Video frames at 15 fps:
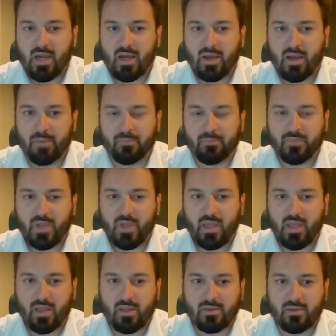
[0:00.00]

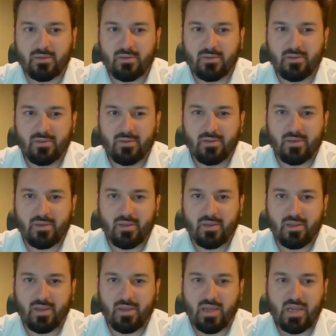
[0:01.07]
And
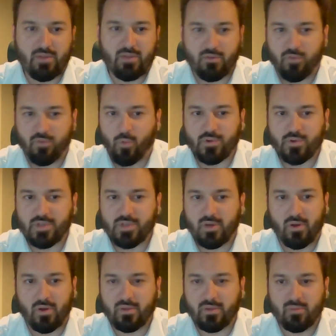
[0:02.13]
he never forced
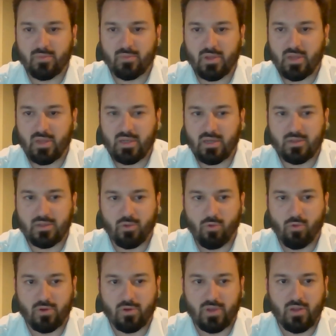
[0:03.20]
it on them that they needed to
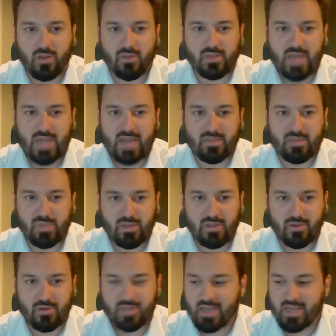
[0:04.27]
work there, that this had to be
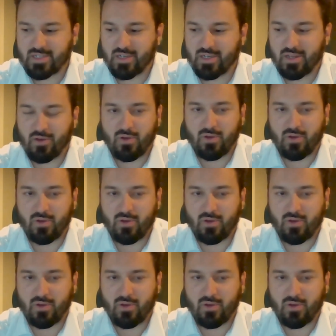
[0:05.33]
their destiny